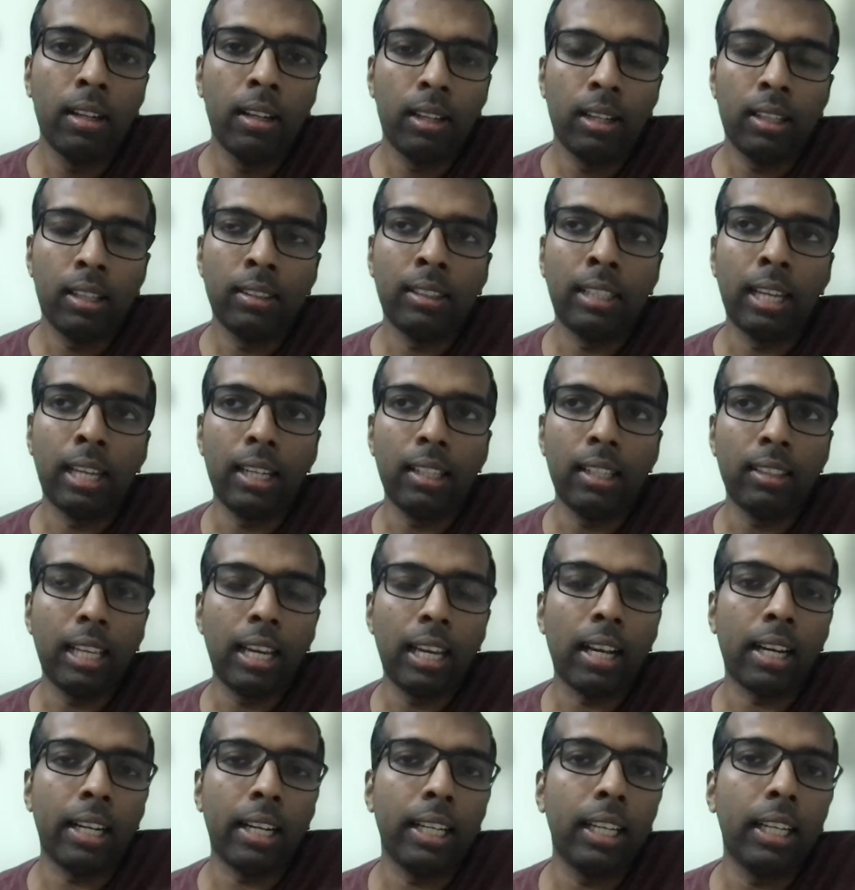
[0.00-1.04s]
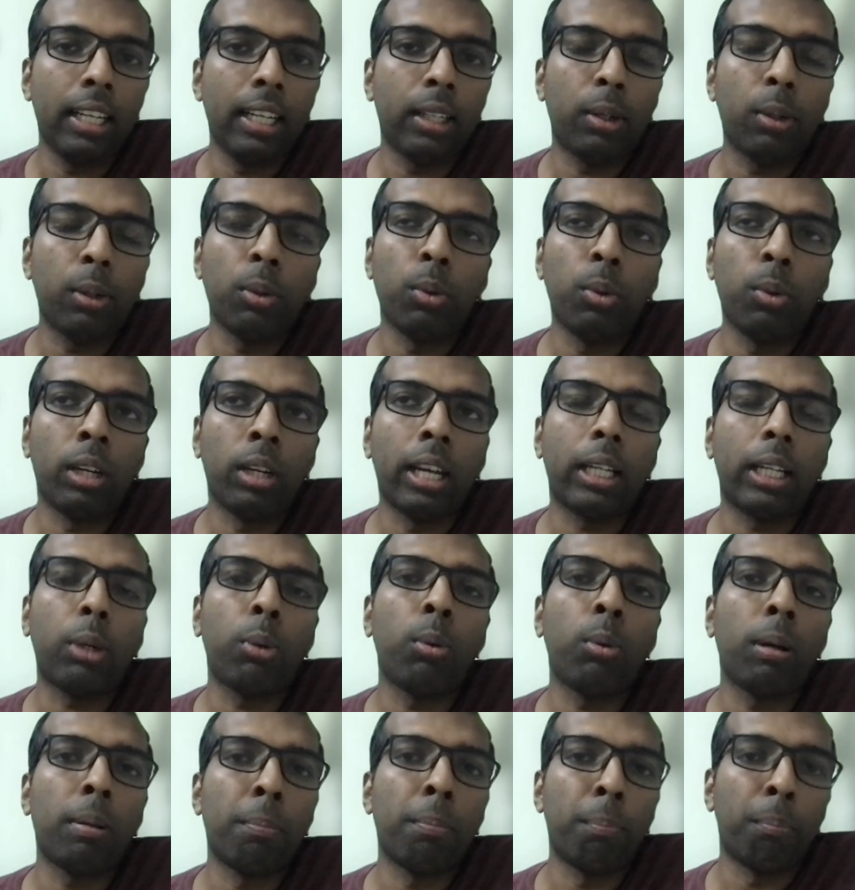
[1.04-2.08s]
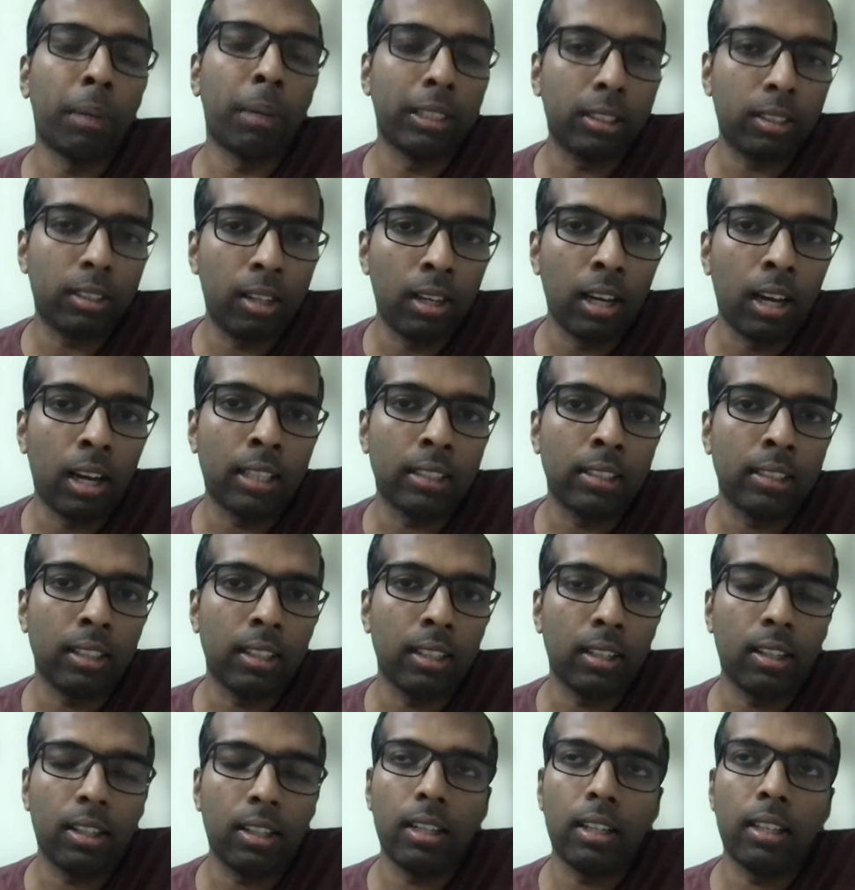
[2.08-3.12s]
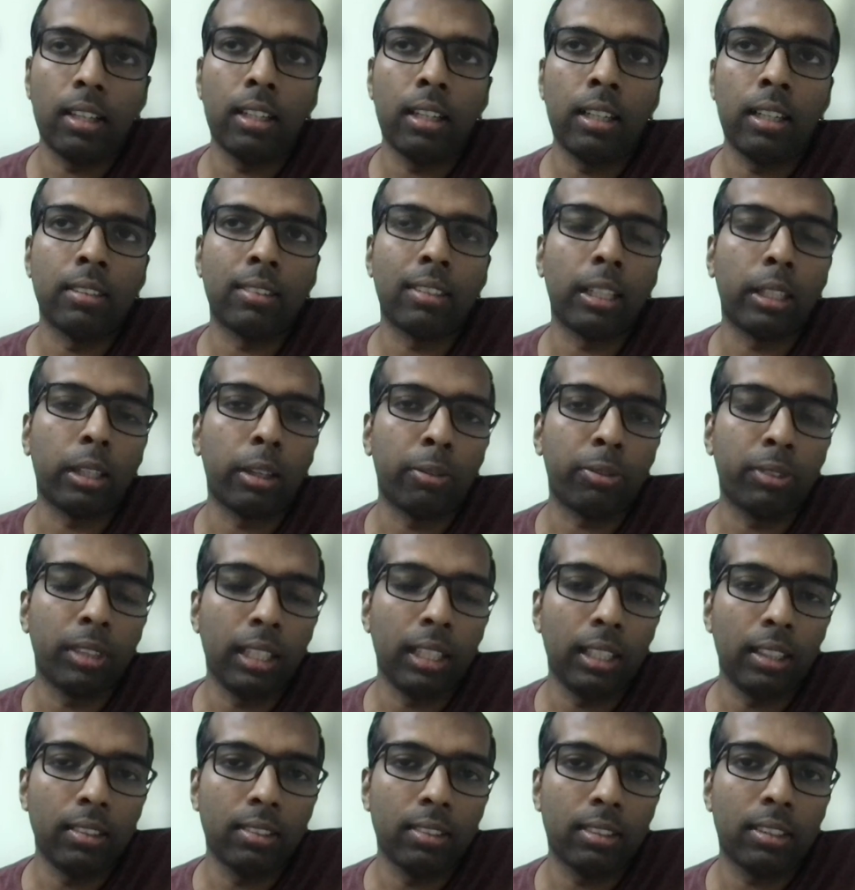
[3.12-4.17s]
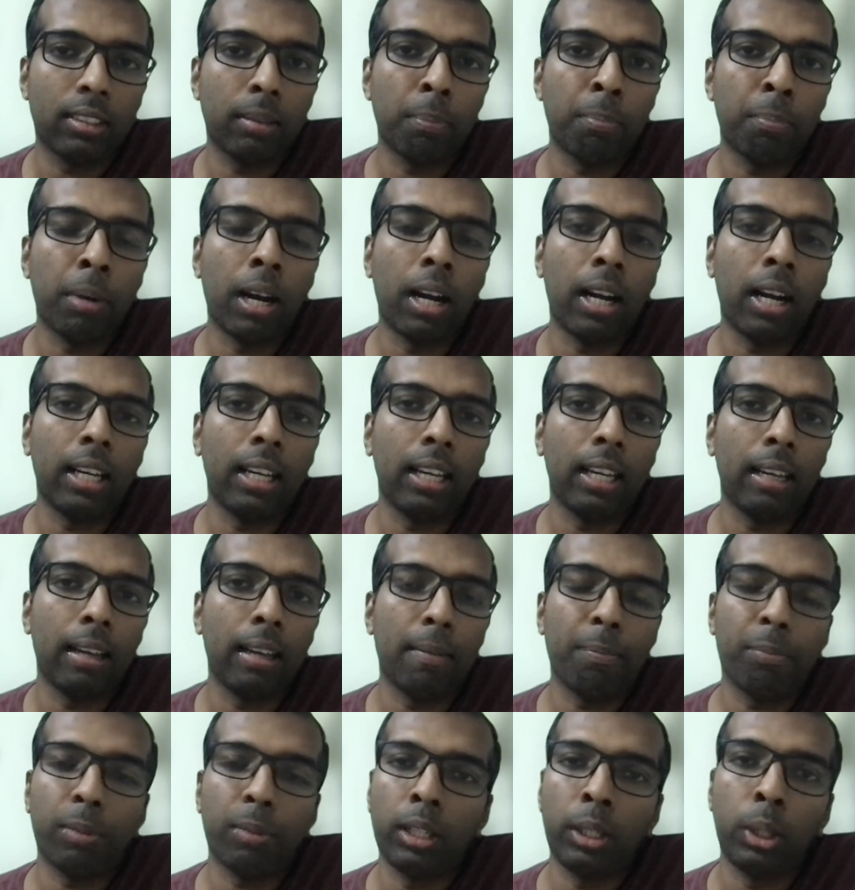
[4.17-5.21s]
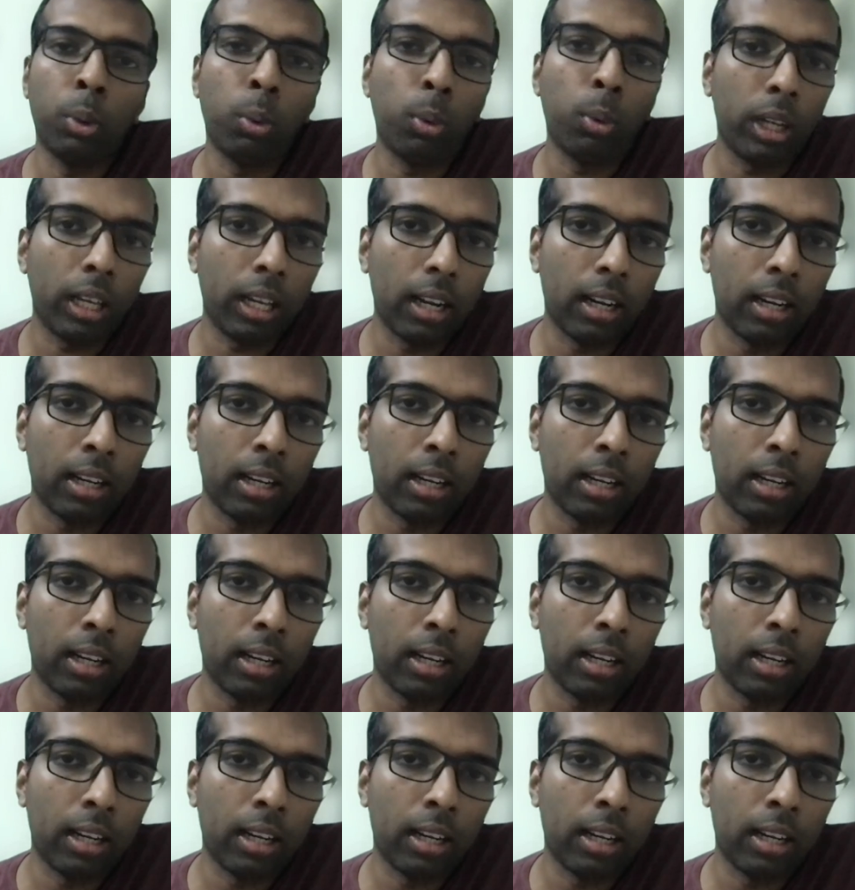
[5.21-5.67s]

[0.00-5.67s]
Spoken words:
Then they are ready to get to a much larger set of things by doing